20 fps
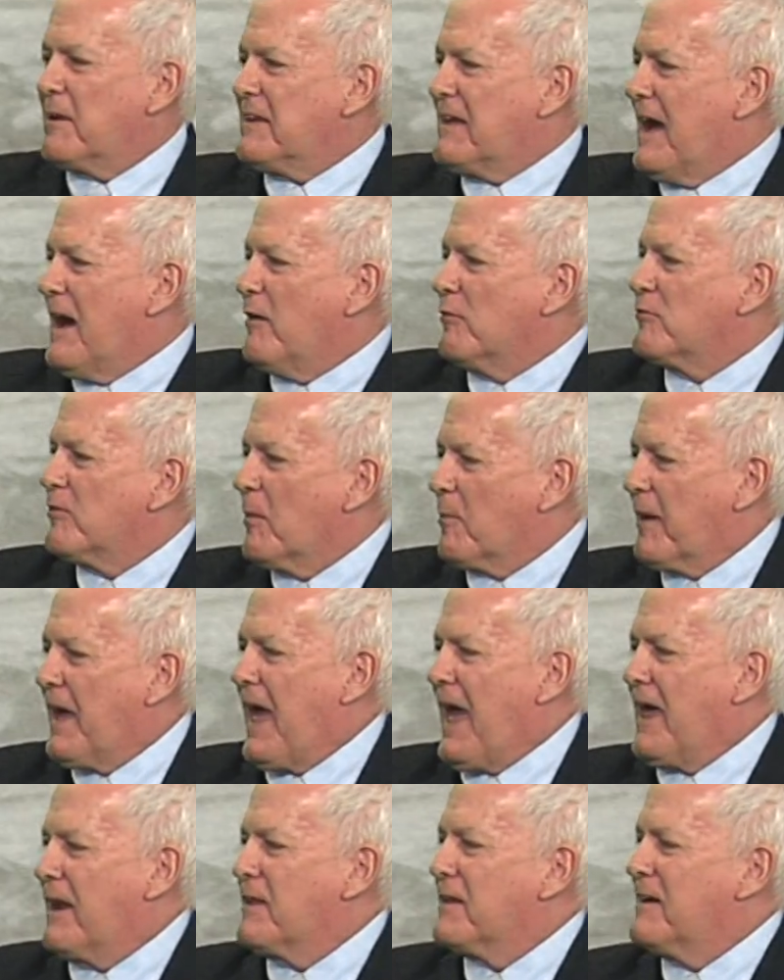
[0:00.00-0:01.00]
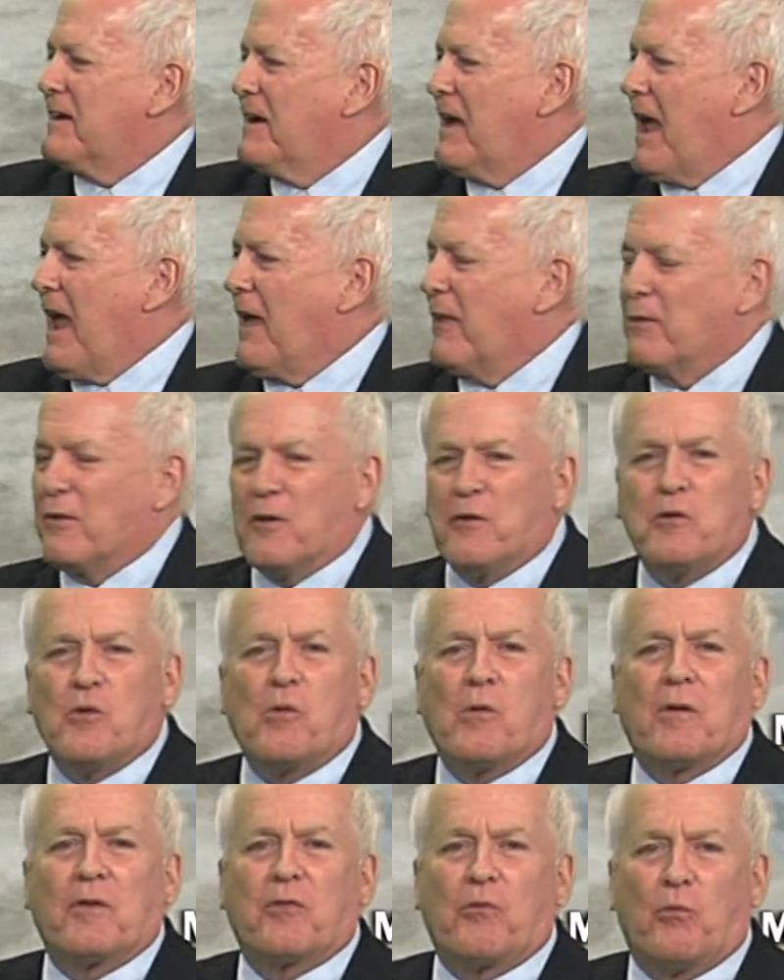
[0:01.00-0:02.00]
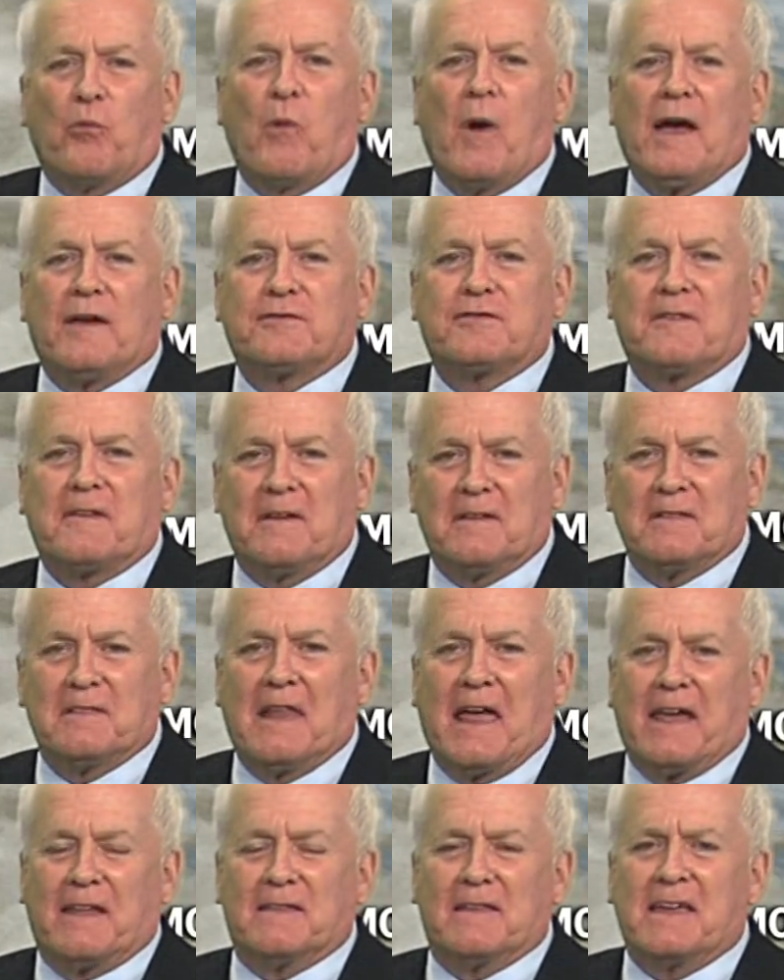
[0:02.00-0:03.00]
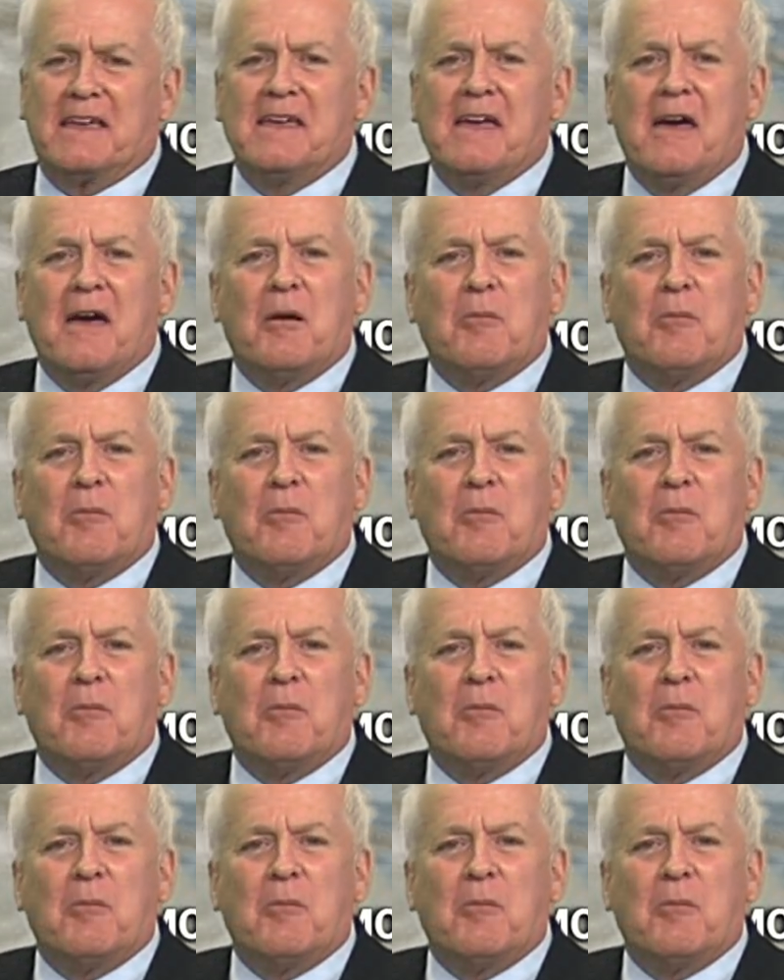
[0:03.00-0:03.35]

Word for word: down from Canada and the Northwest lately,